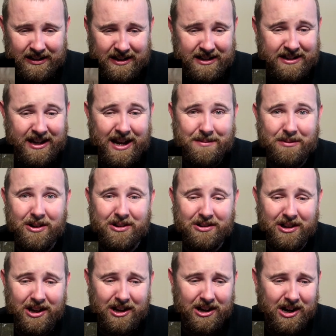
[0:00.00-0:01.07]
He came
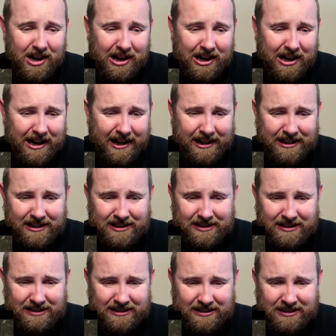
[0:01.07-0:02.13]
undone, all right.
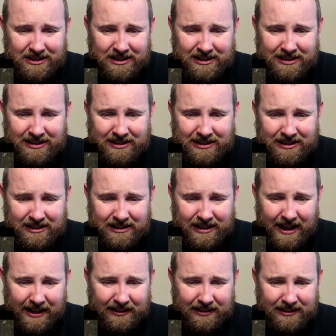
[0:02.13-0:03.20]

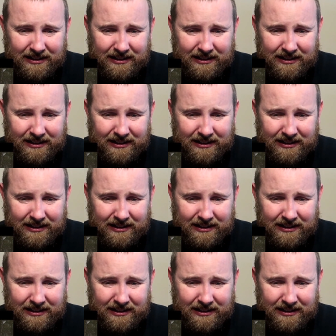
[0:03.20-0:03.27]
I.